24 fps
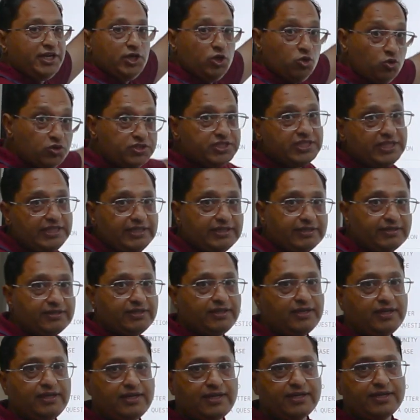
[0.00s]
news
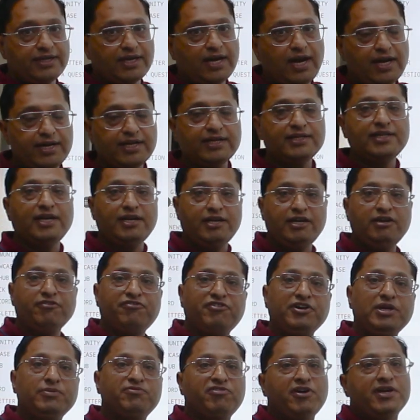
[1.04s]
here regarding the
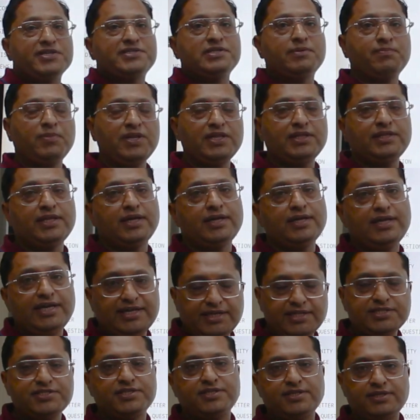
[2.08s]
A-Frame. For example, the
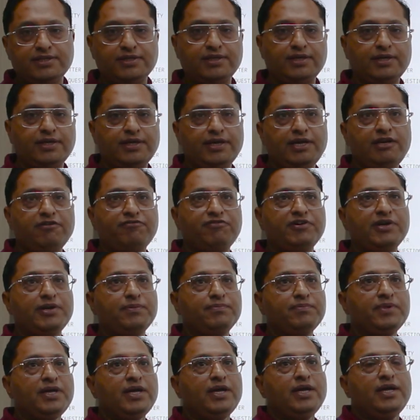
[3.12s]
latest
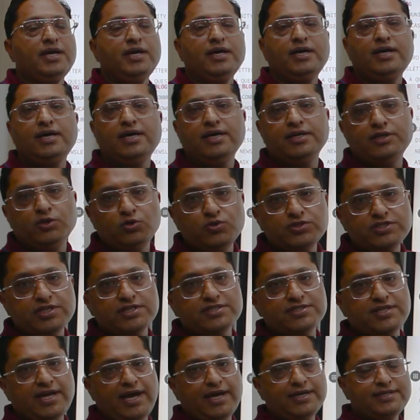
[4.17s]
A-Frame news
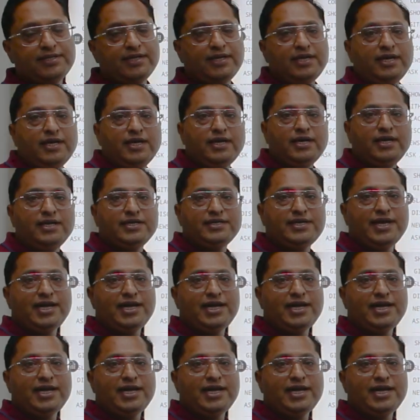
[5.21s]
is that it